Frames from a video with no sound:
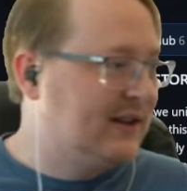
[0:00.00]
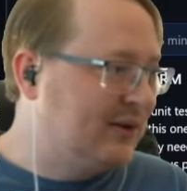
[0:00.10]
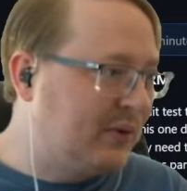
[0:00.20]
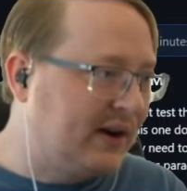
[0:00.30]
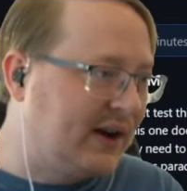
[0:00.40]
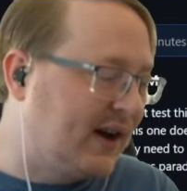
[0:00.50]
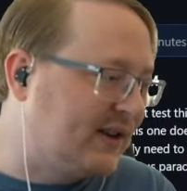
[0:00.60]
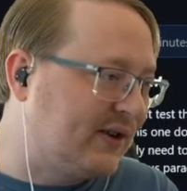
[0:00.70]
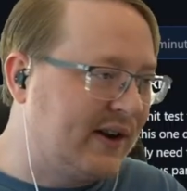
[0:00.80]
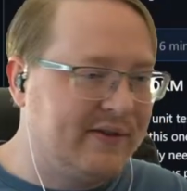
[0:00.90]
But
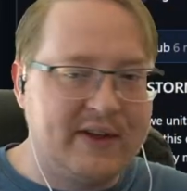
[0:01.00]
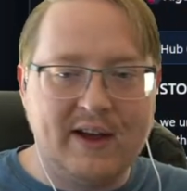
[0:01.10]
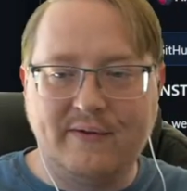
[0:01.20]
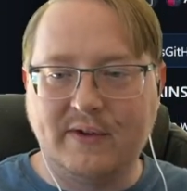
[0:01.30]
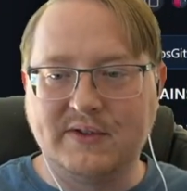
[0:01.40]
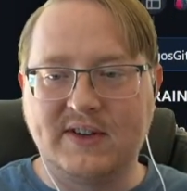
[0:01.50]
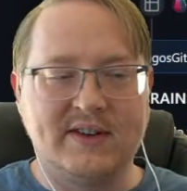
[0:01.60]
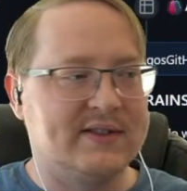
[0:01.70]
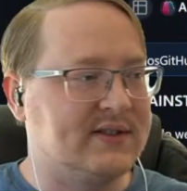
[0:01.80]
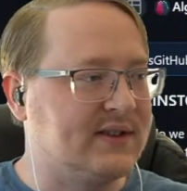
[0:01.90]
I don't have the headphones
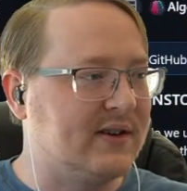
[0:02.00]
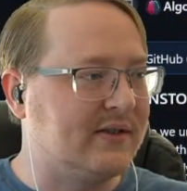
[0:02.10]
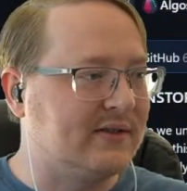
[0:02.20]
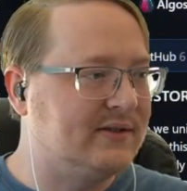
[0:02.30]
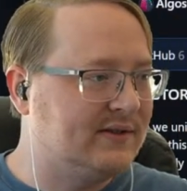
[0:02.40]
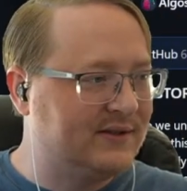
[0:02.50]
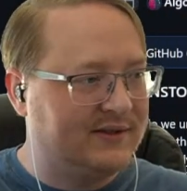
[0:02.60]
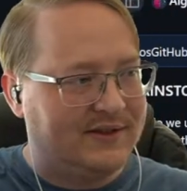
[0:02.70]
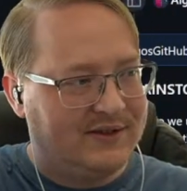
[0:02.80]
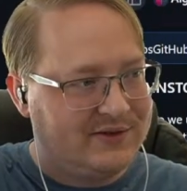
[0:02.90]
on, so
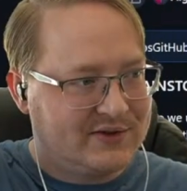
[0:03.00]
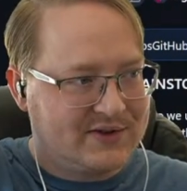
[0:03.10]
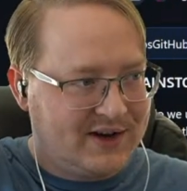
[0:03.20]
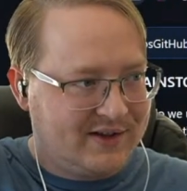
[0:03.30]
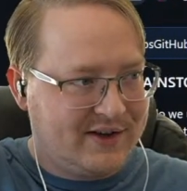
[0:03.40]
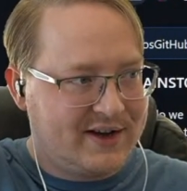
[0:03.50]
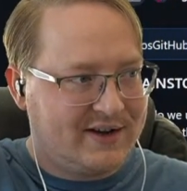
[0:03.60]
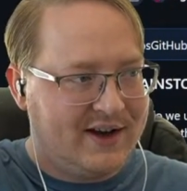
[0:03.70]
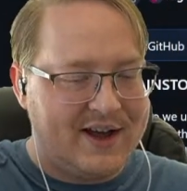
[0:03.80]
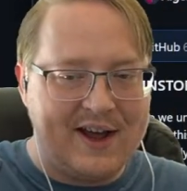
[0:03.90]
there's not
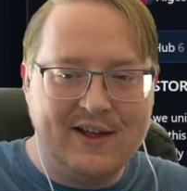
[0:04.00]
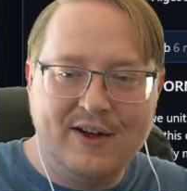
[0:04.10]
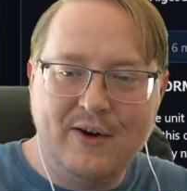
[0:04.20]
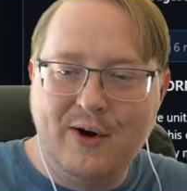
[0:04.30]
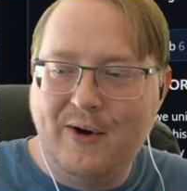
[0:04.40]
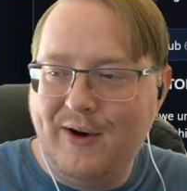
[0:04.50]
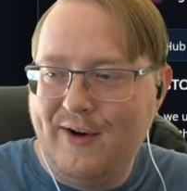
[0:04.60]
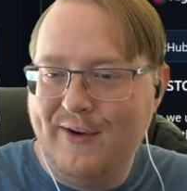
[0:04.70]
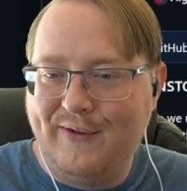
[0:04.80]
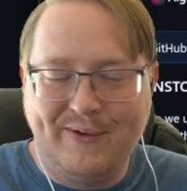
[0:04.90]
like a halo
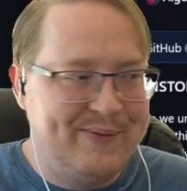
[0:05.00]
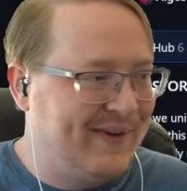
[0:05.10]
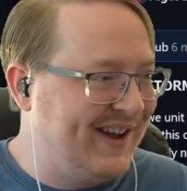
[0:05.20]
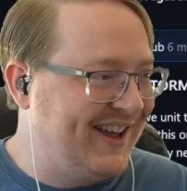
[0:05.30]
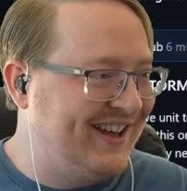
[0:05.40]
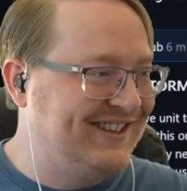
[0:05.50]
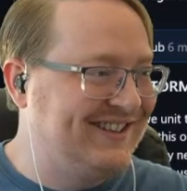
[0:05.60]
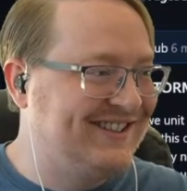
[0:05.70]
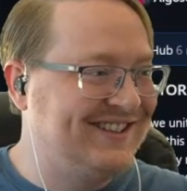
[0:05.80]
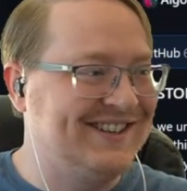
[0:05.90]
over my
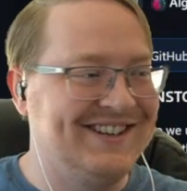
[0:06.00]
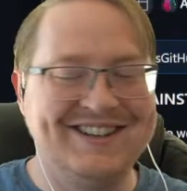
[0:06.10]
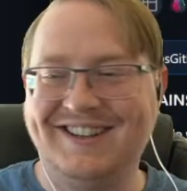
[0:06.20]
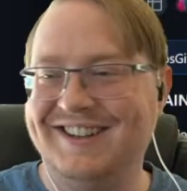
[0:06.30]
head today.